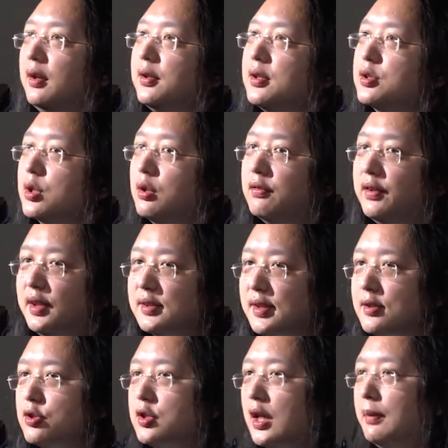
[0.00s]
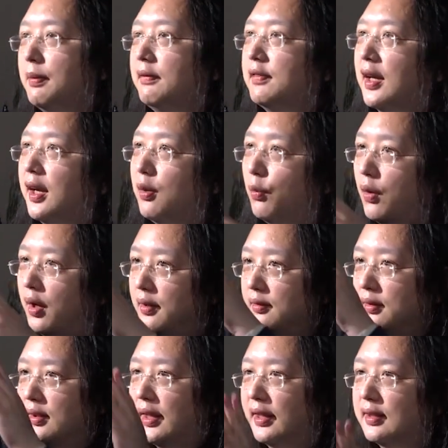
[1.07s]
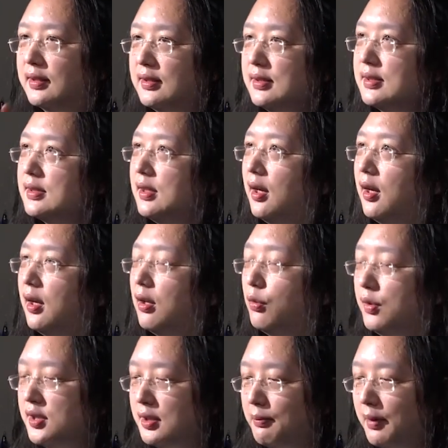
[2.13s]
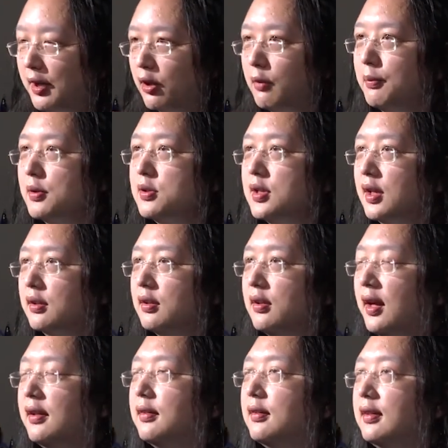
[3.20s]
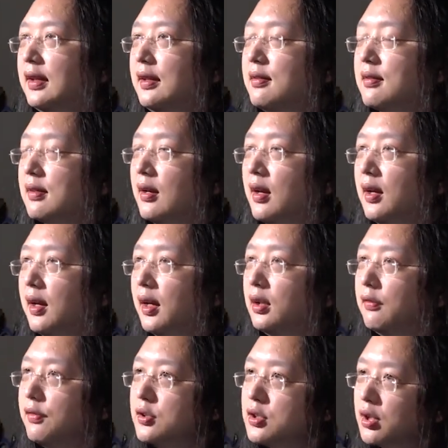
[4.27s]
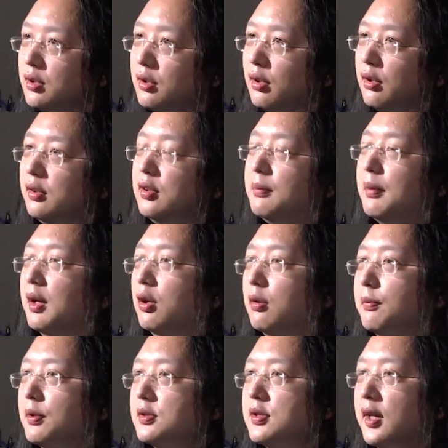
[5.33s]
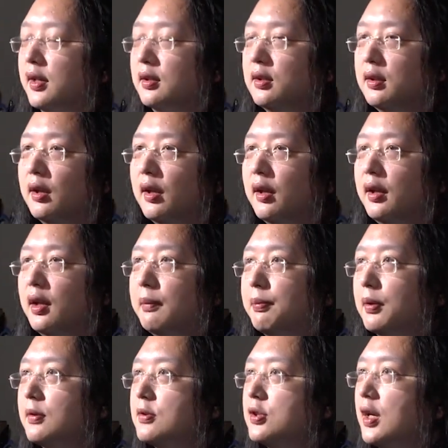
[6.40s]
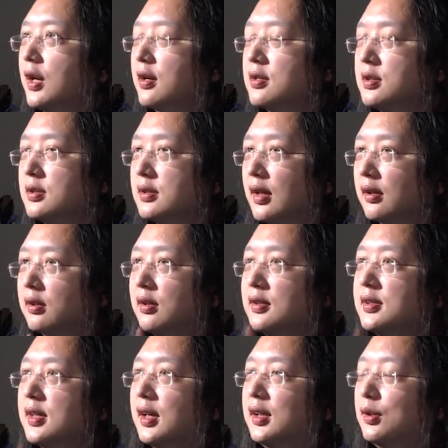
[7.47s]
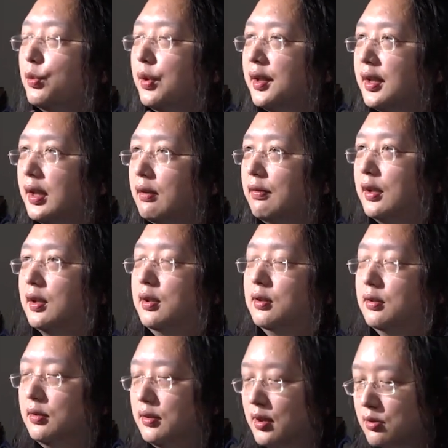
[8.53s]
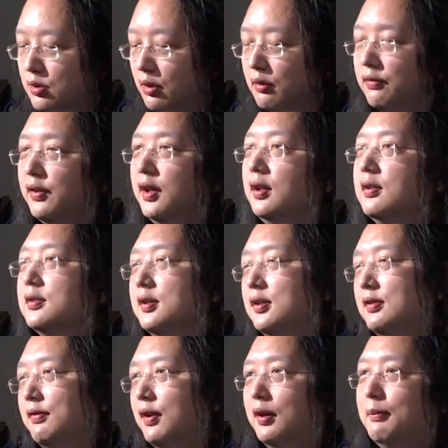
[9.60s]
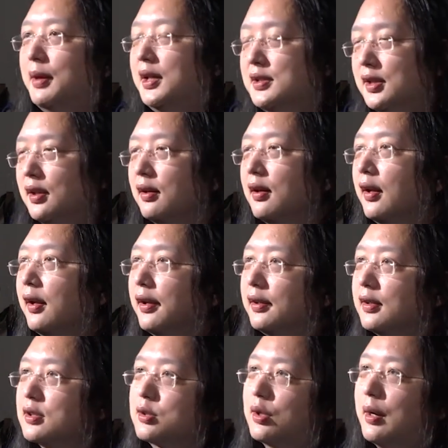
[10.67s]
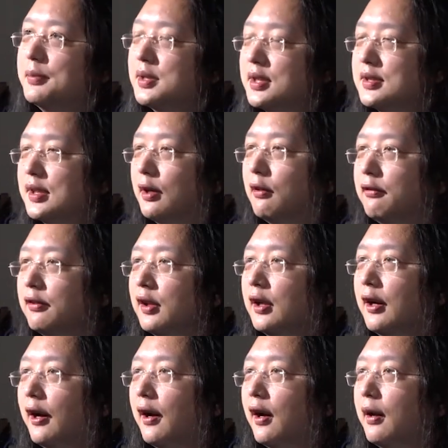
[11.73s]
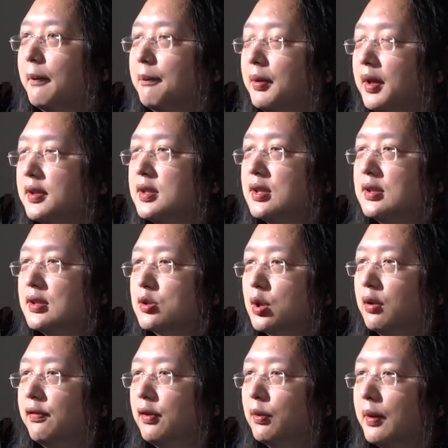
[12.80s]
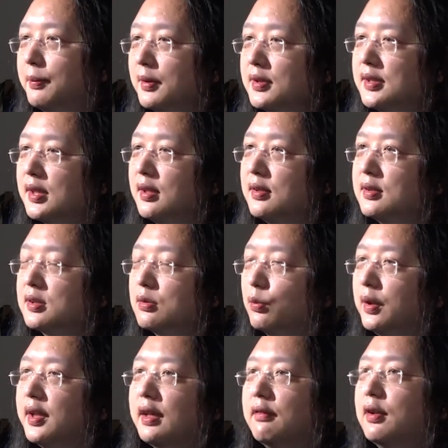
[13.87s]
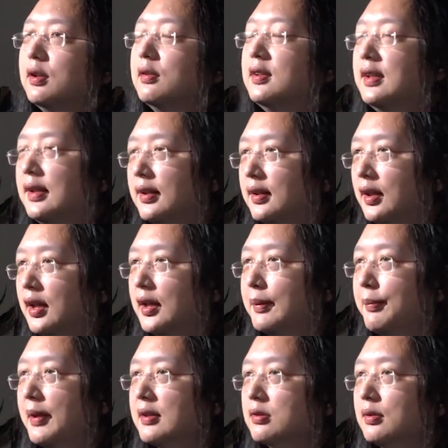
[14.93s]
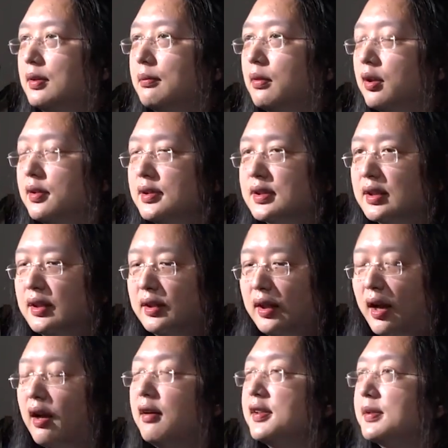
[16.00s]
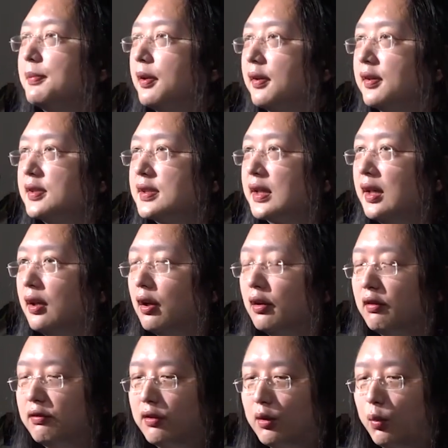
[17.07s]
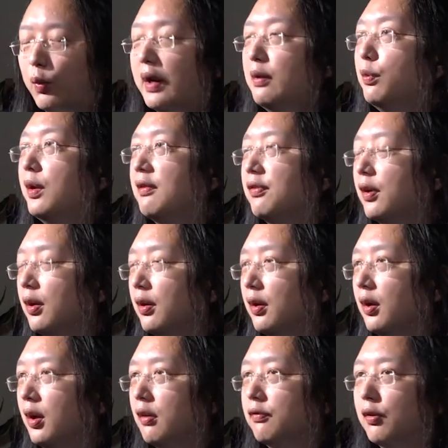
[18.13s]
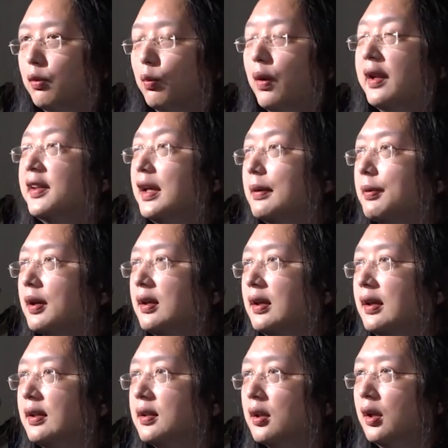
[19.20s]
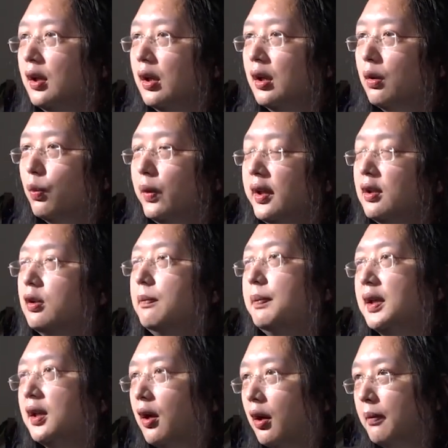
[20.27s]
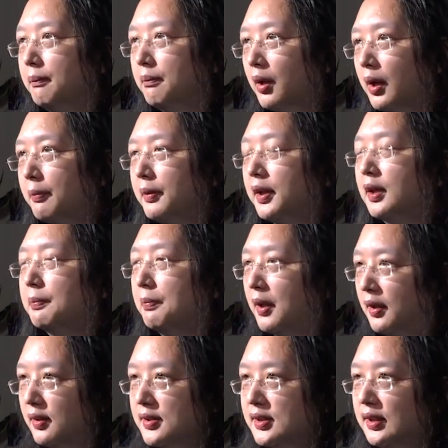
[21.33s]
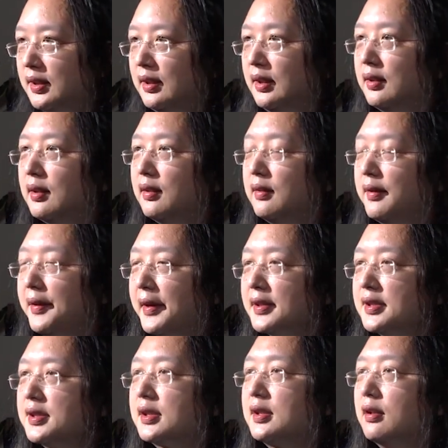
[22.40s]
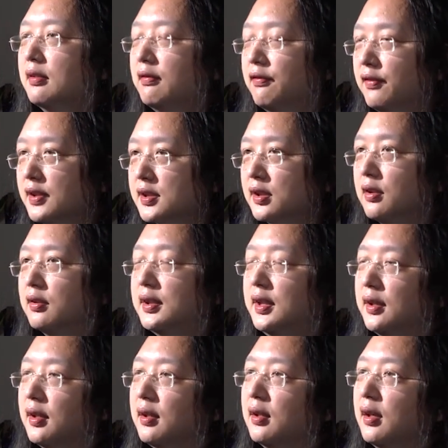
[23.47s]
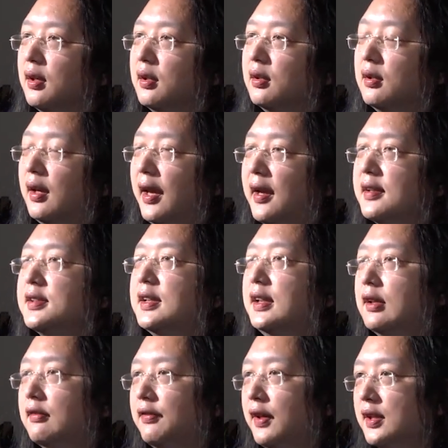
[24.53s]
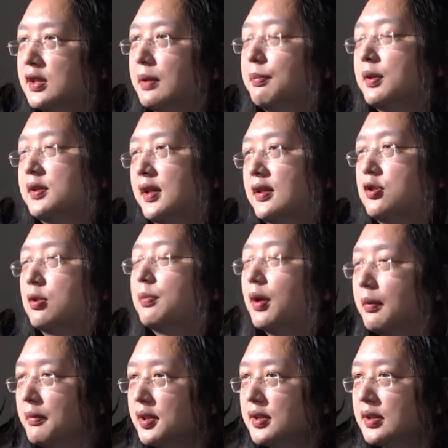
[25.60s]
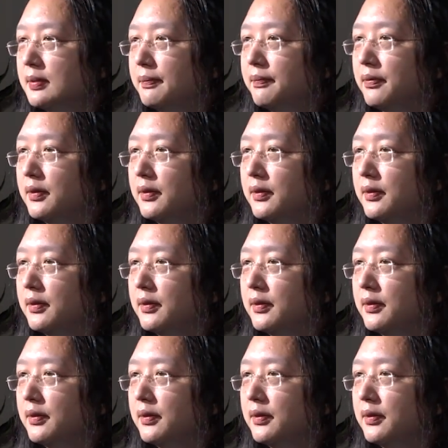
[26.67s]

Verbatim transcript: The trophy is the shape of Taiwan, like this, uh, with a microprojector underneath. And if you turn on the microprojector, it projects Dr. Tsai Ing-wen giving you the trophy, so it's very meta, it describes itself. Uh, but the trophy represents whatever you did in the past three months on a smaller scale for one river for one neighborhood will become public policy in the next fiscal year as if it's a presidential promise.